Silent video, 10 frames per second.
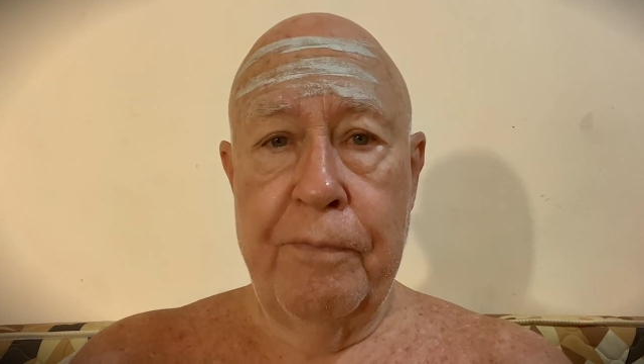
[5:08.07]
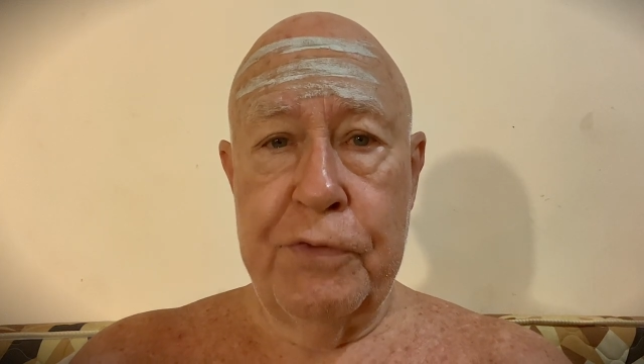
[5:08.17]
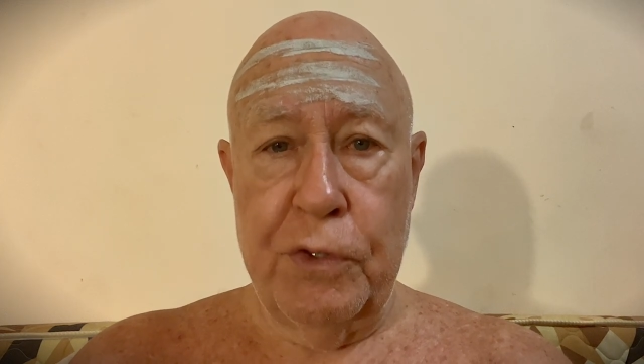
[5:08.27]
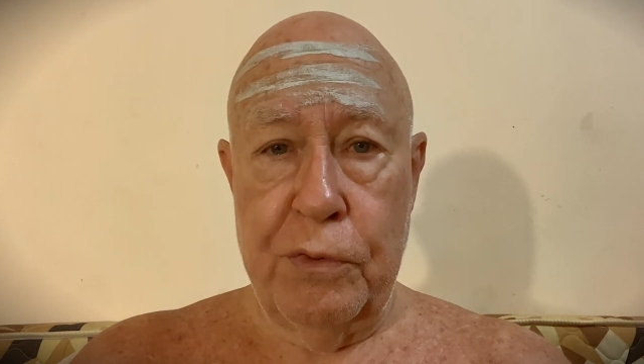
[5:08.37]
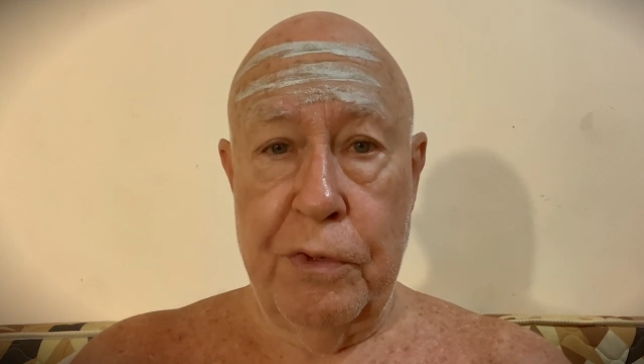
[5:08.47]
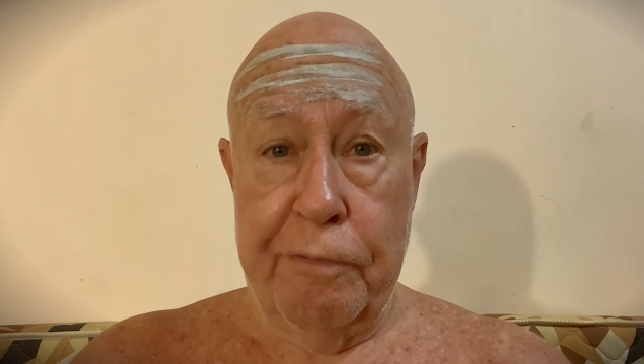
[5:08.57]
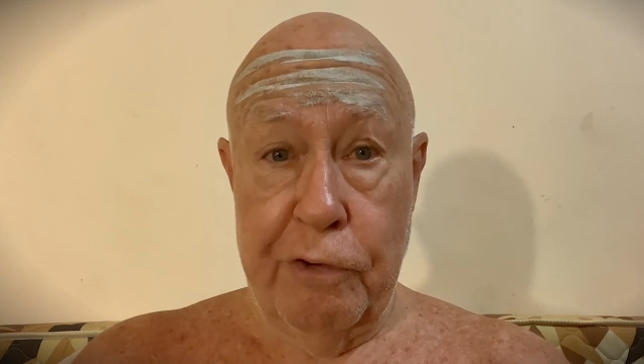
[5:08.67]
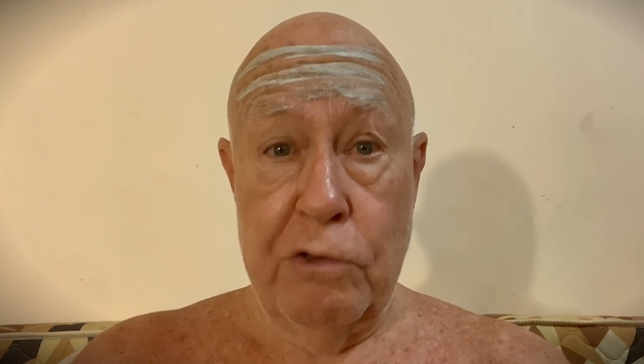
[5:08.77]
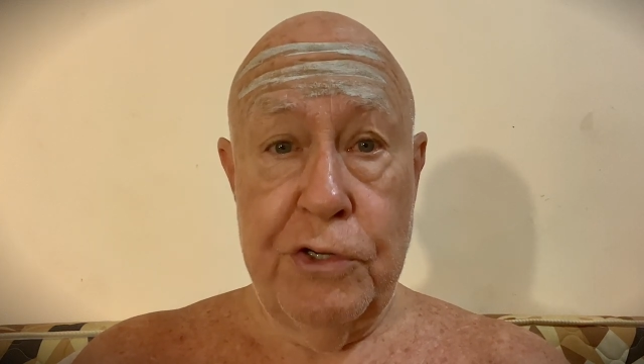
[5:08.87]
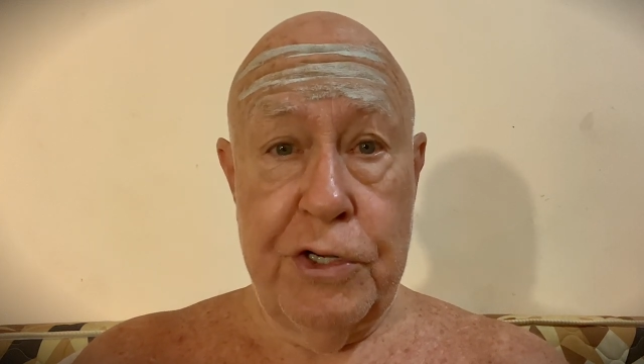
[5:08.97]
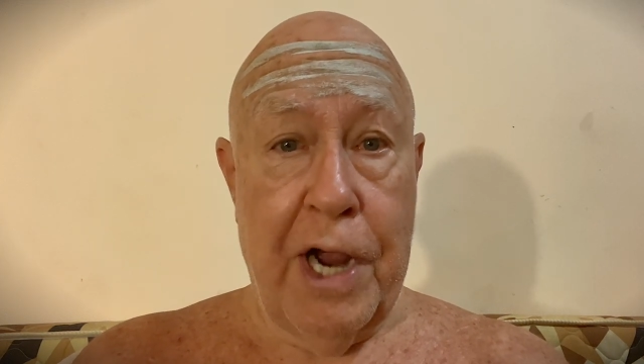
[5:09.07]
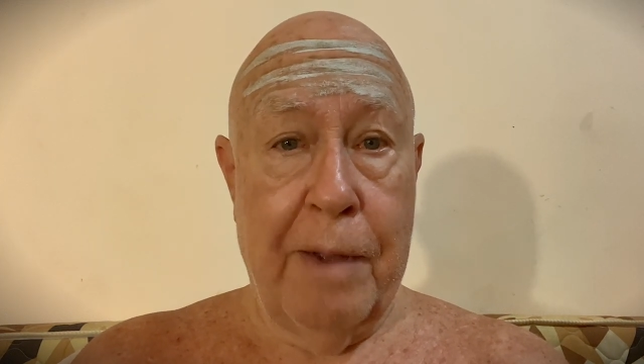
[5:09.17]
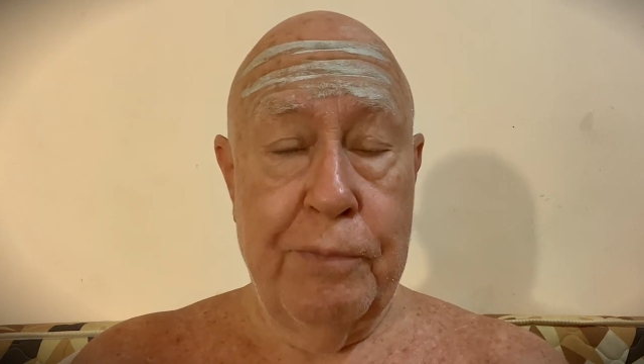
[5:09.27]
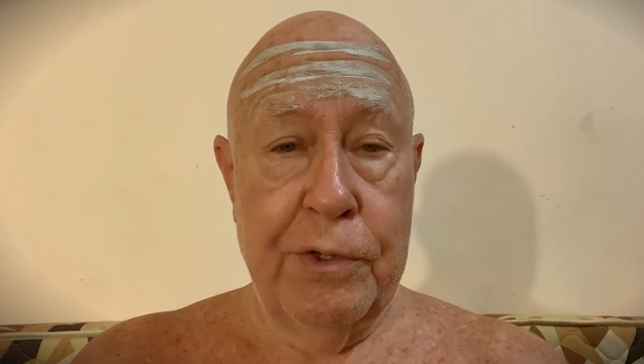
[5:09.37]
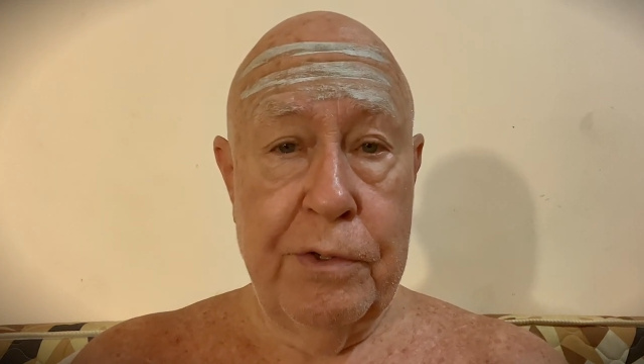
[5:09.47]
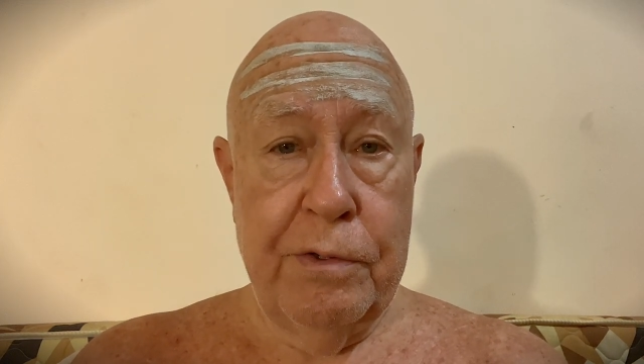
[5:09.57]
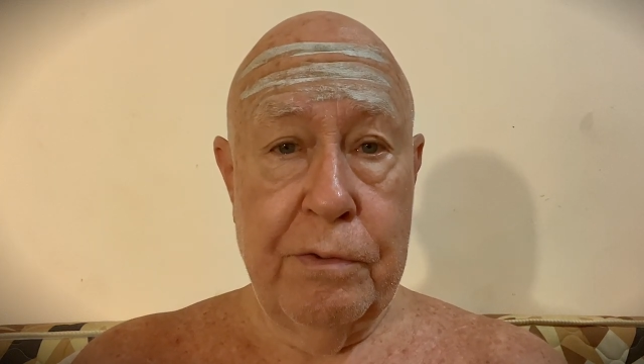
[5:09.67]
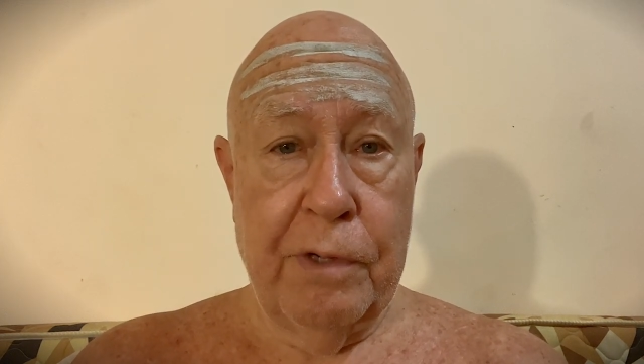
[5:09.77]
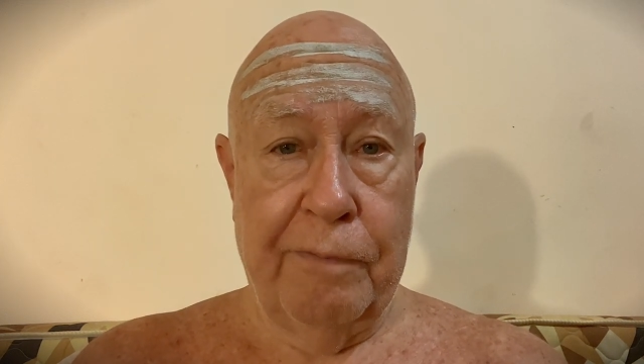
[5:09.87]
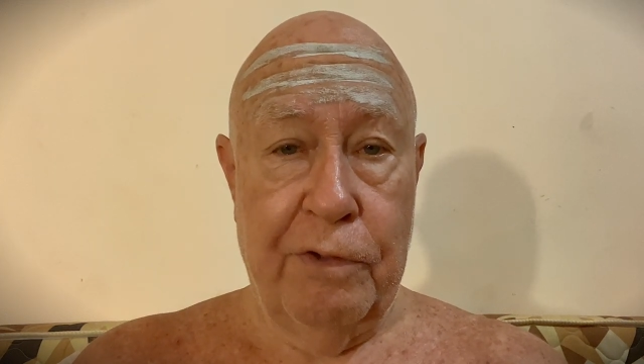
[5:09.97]
to the first chapter
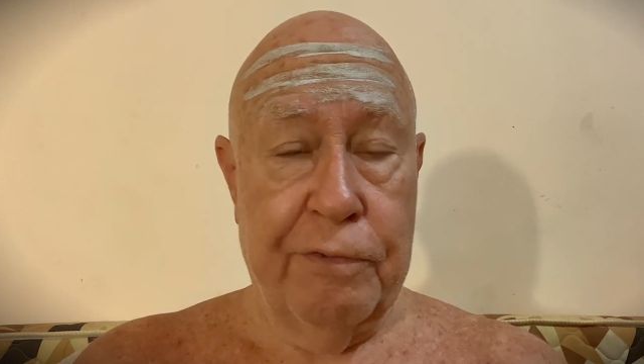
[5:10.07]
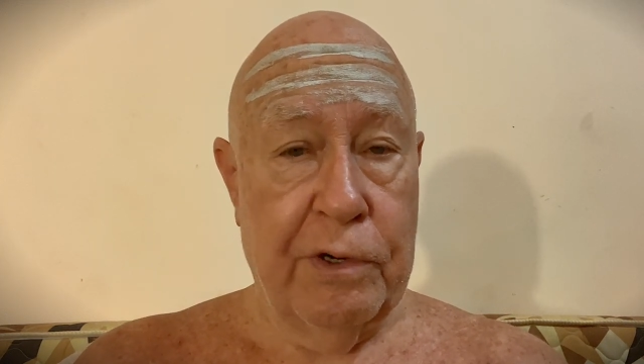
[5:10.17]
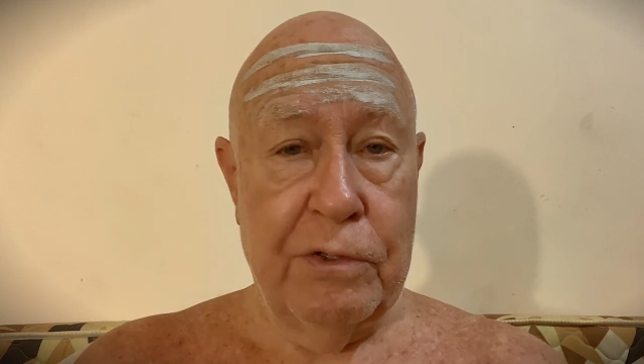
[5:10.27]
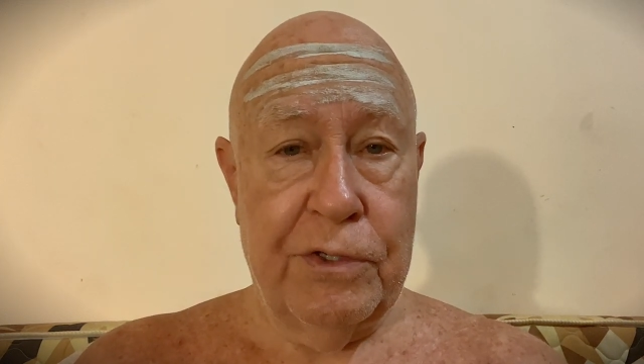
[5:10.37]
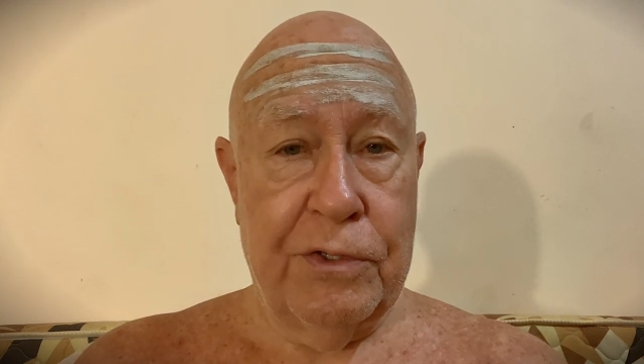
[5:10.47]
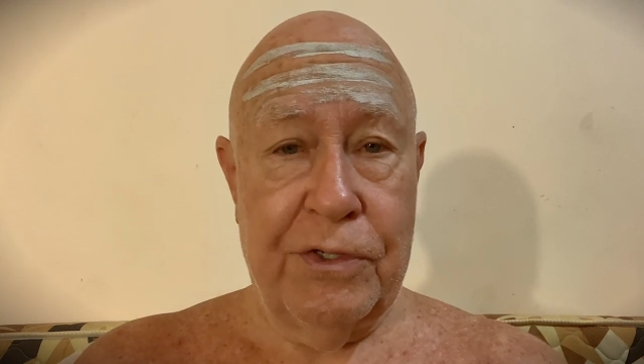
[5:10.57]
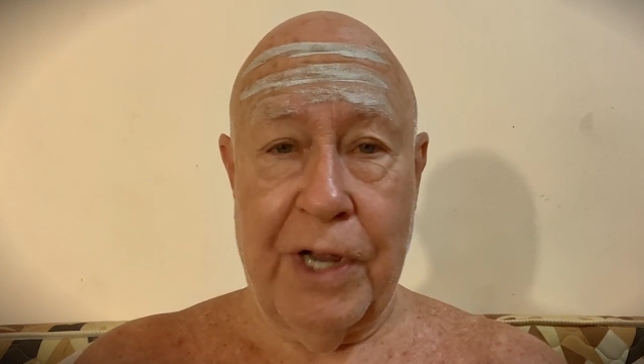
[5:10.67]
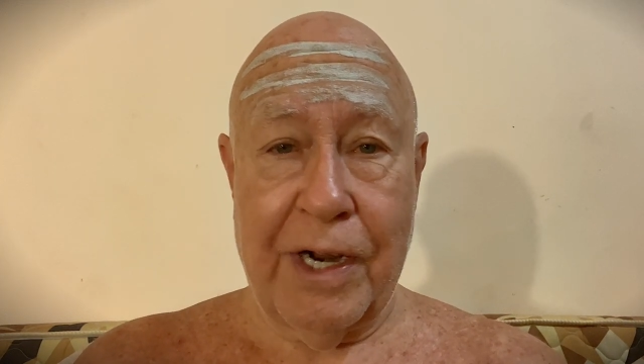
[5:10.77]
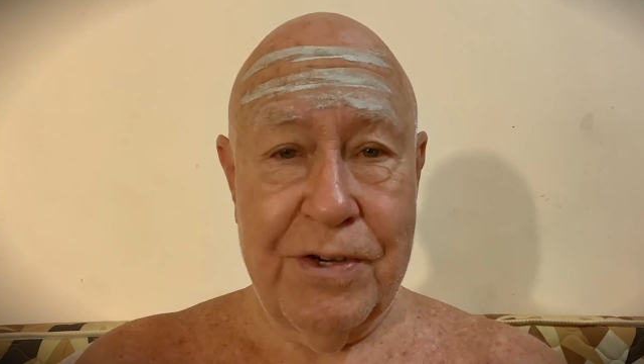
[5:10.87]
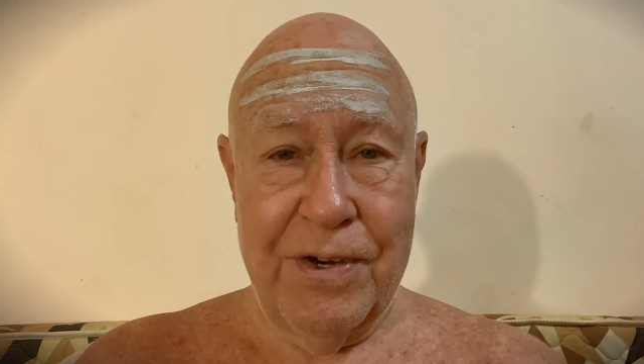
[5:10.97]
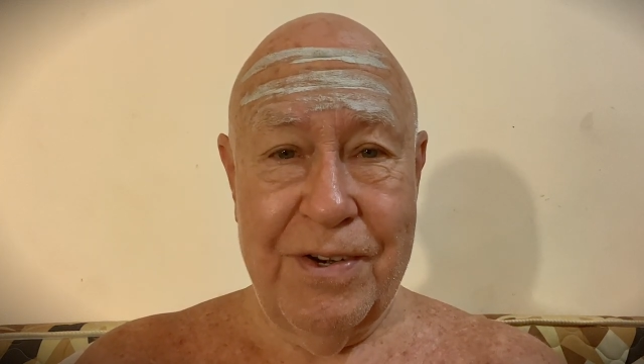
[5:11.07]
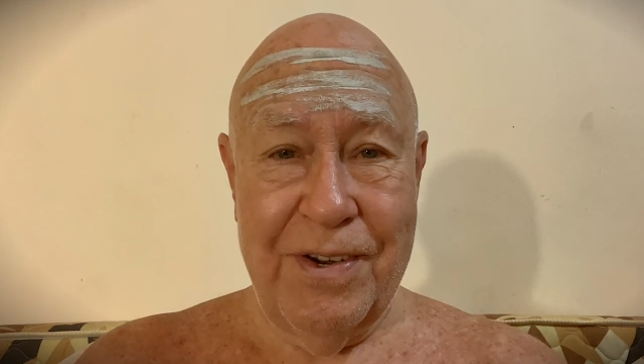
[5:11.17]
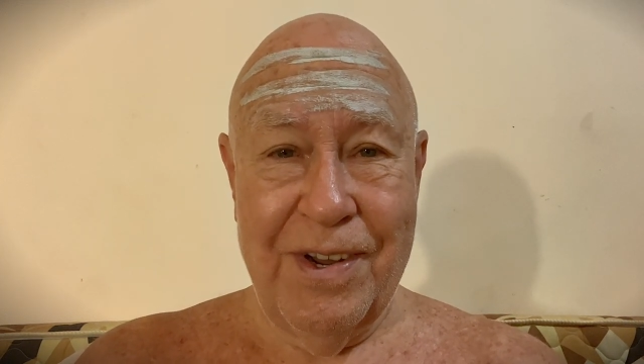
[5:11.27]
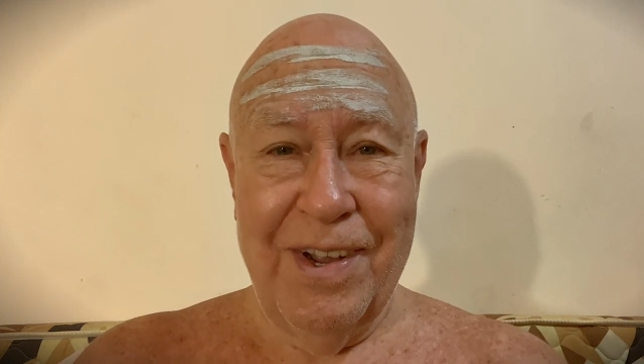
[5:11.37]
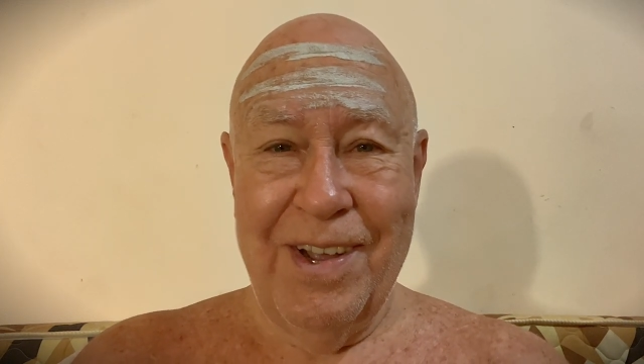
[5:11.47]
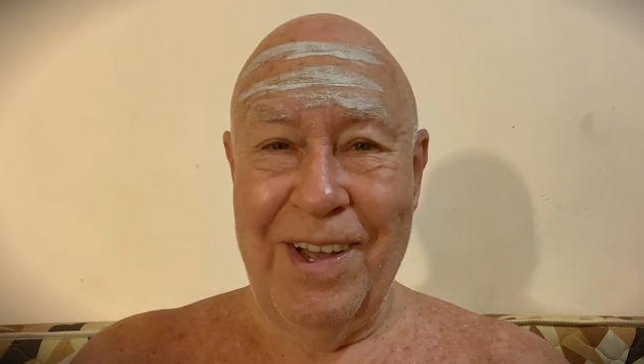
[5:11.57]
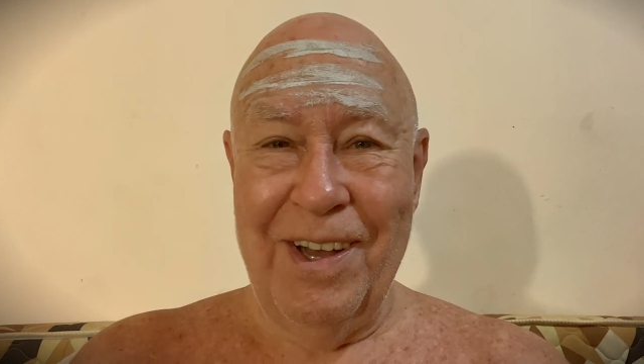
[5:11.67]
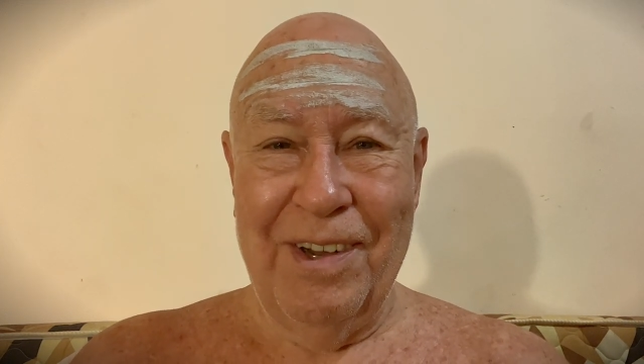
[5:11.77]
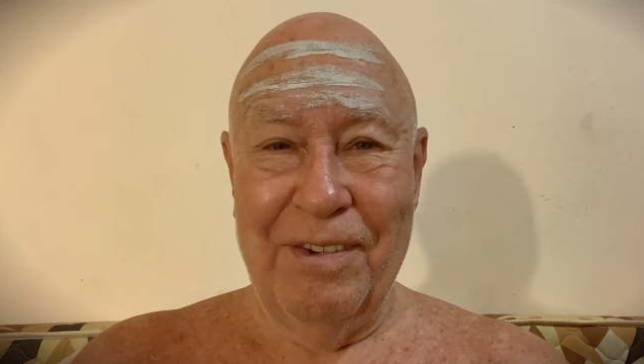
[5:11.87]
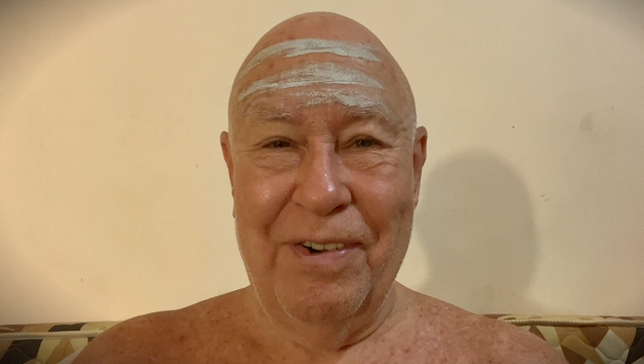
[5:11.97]
of the first section
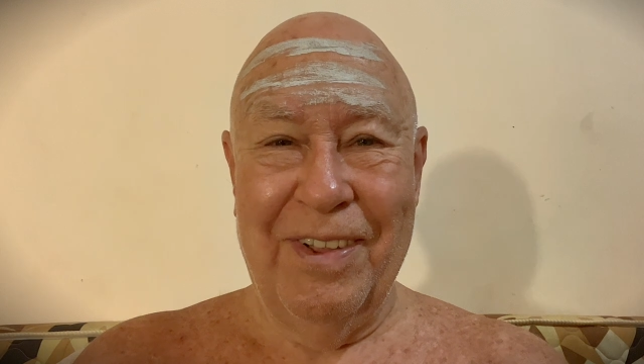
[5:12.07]
of